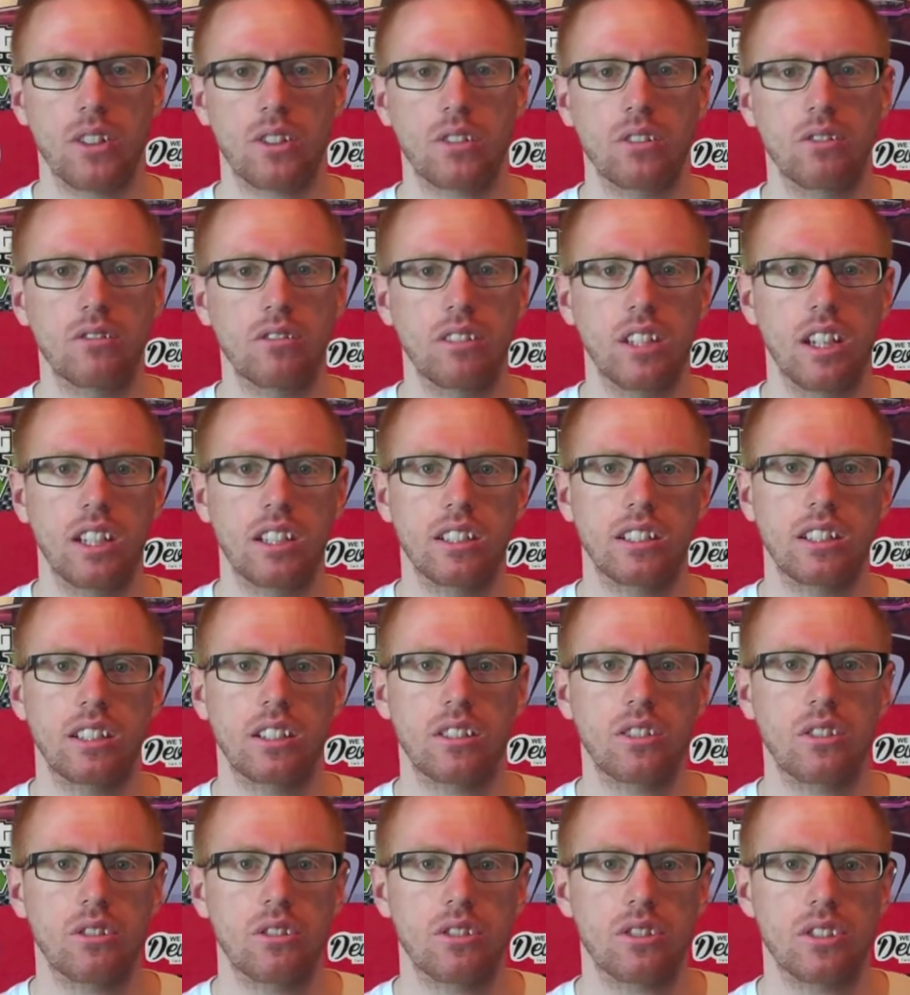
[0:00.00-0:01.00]
an easy,
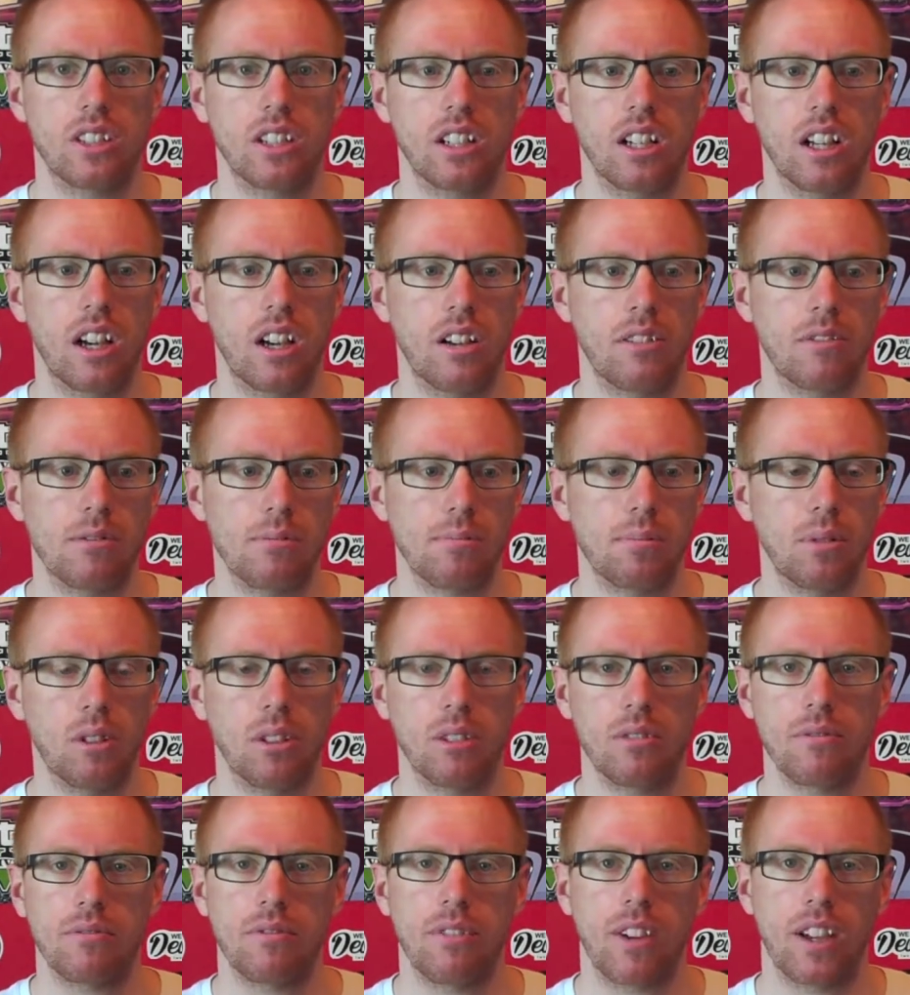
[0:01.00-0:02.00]
cushy life of
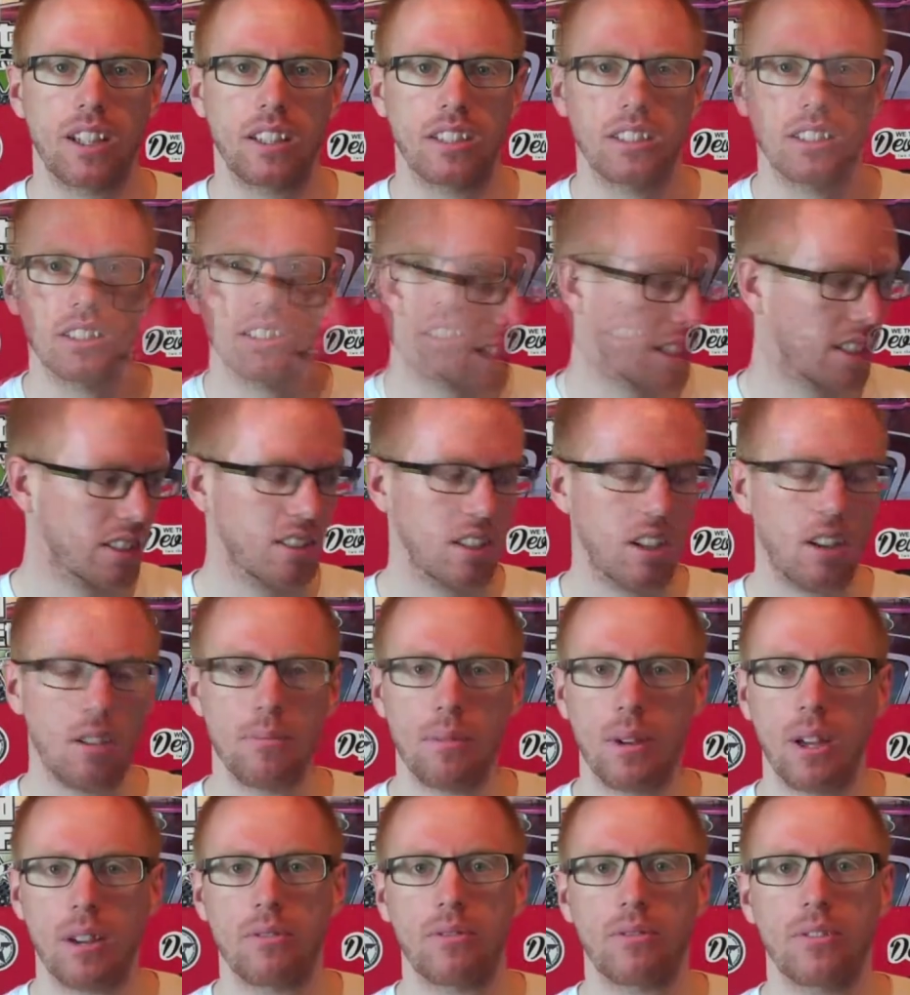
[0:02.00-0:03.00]
pulling faces. It's not a
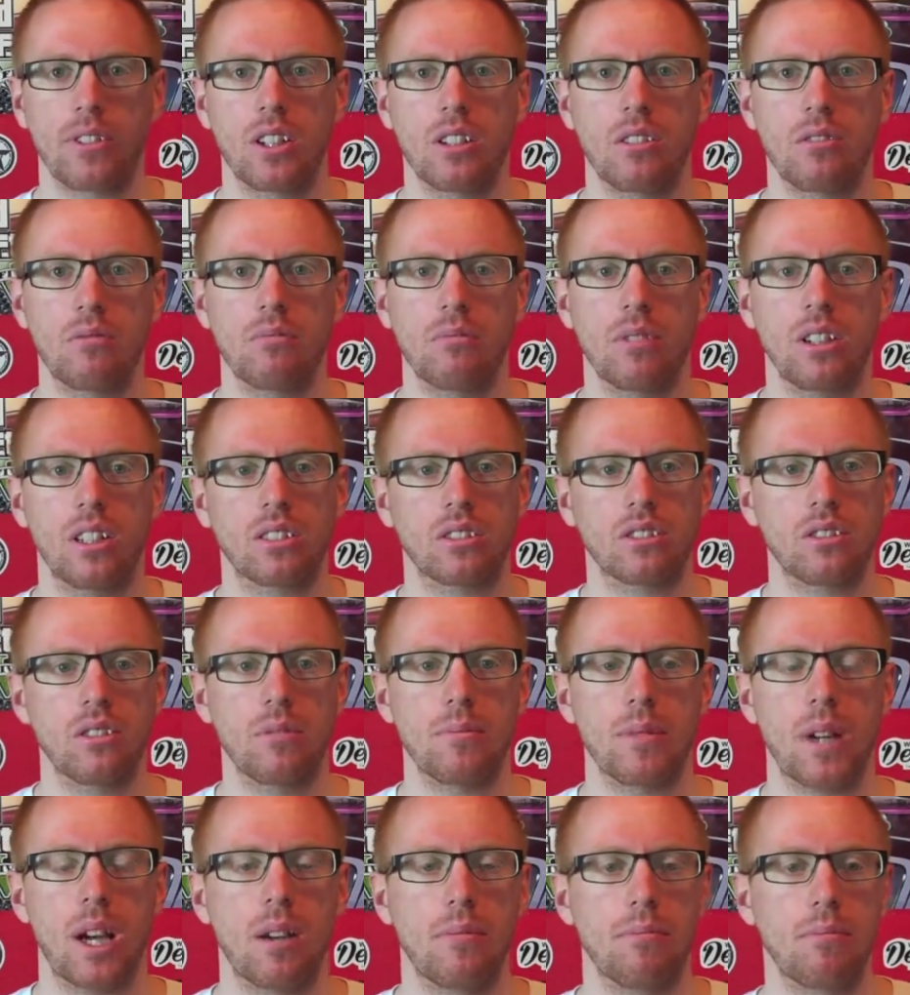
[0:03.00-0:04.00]
bad film. It's all
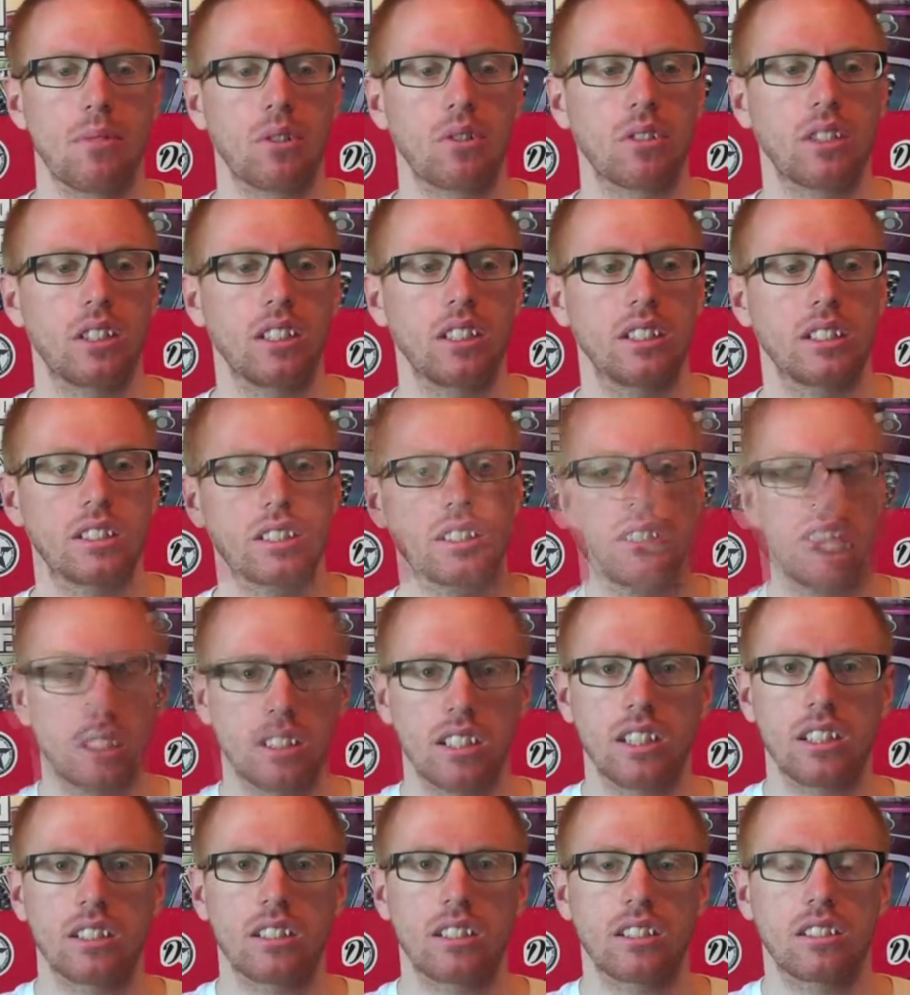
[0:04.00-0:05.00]
about monkeys.
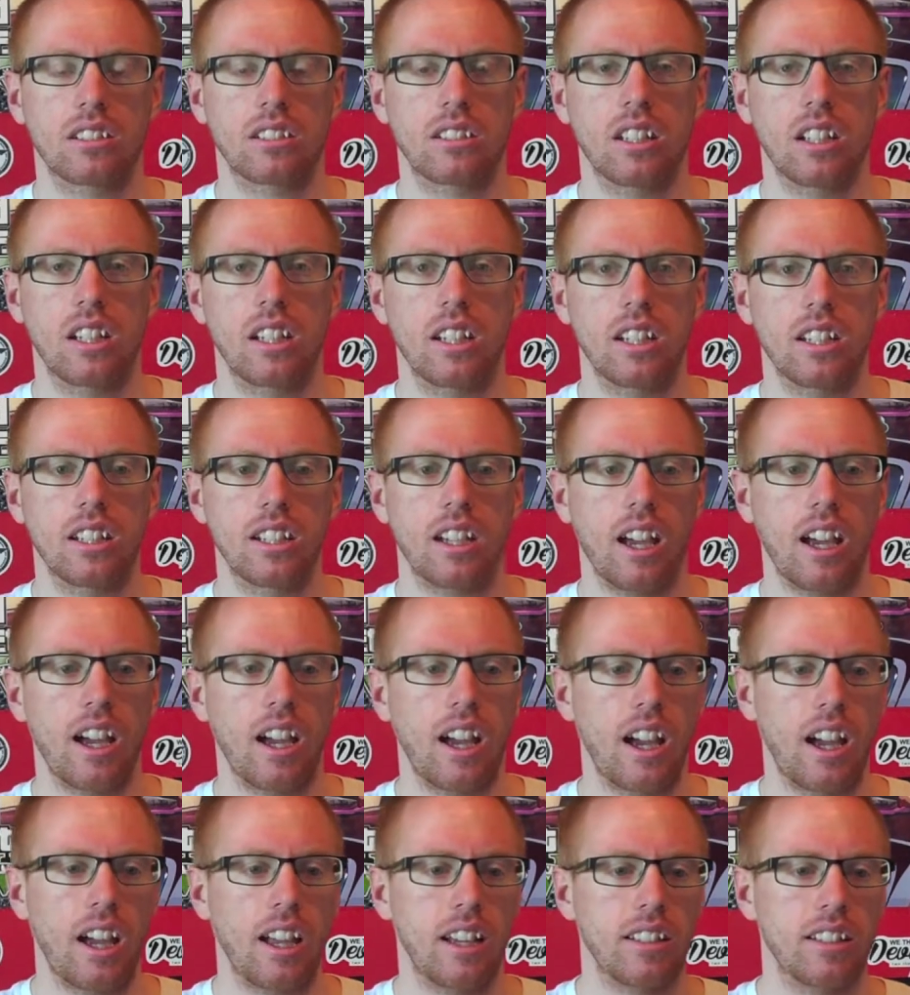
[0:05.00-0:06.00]
Caesar's the leader,
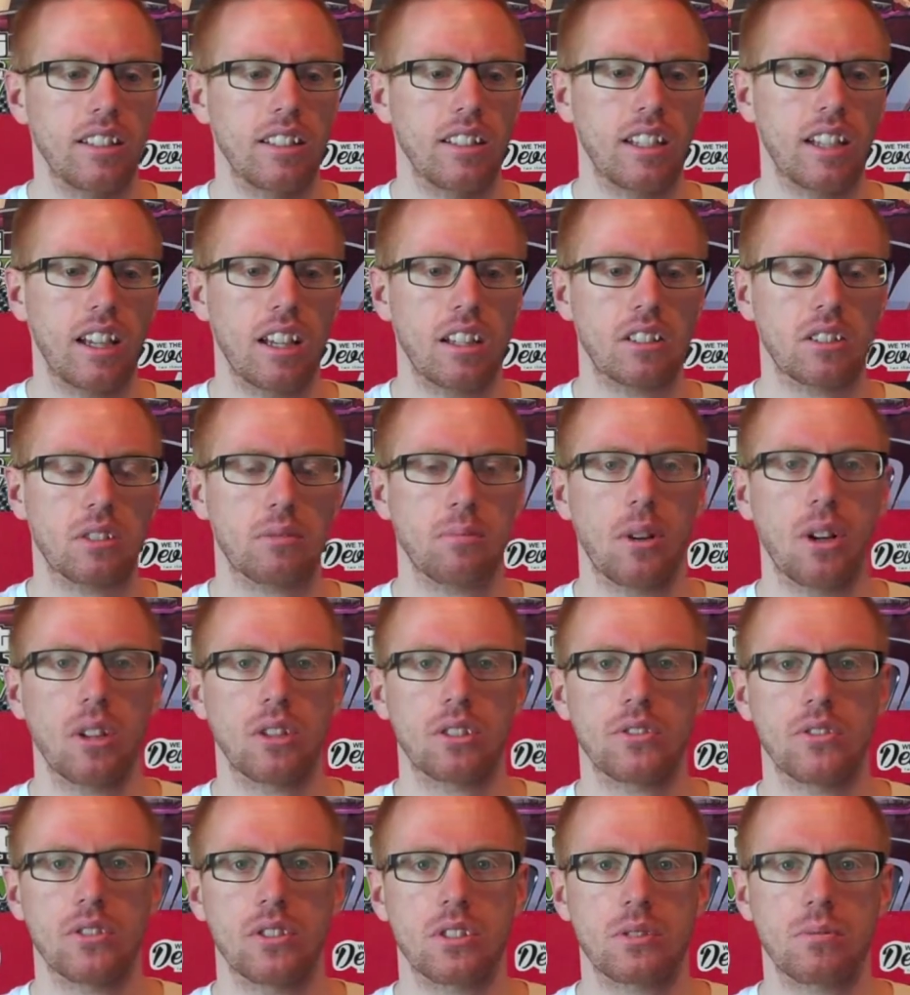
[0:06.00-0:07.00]
and he gets
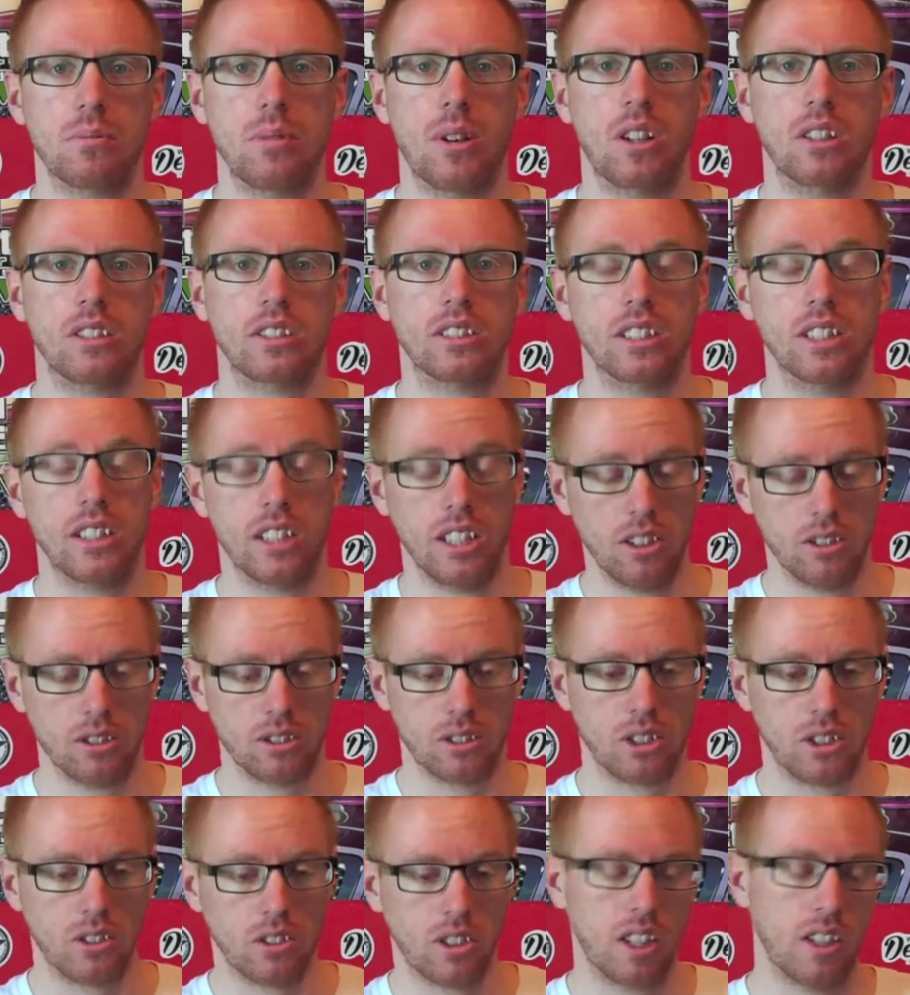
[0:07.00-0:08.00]
smarter and smarter. He
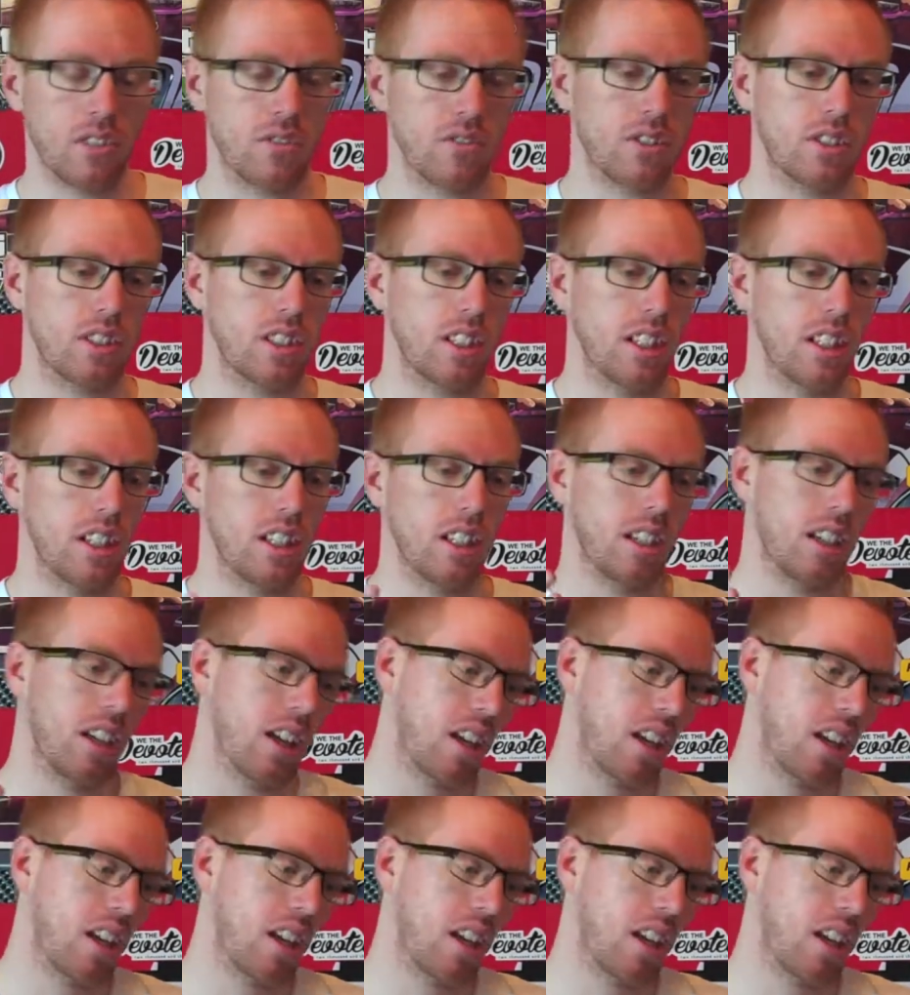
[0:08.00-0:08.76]
also gives the